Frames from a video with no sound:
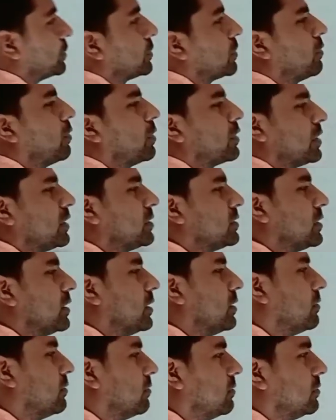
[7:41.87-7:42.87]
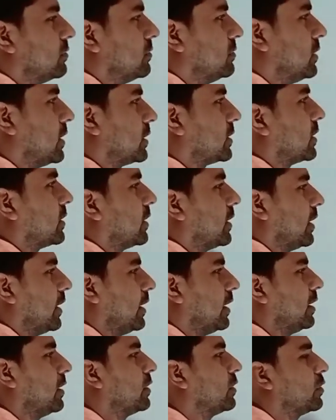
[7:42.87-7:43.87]
So what is vector
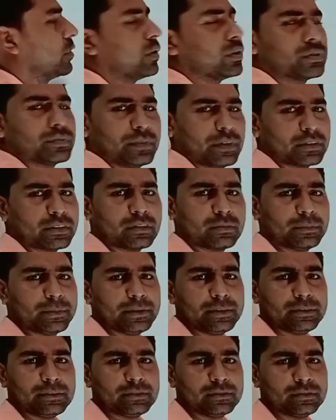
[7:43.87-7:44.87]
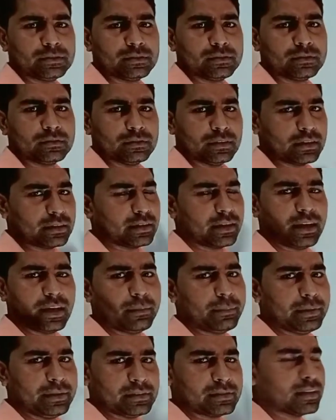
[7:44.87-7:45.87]
A cross vector B? That
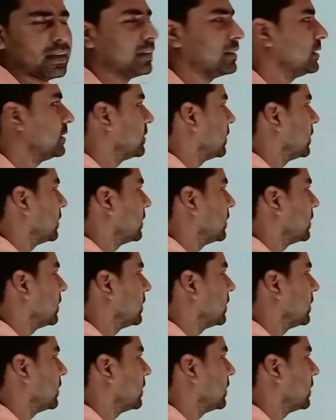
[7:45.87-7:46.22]
AB is sin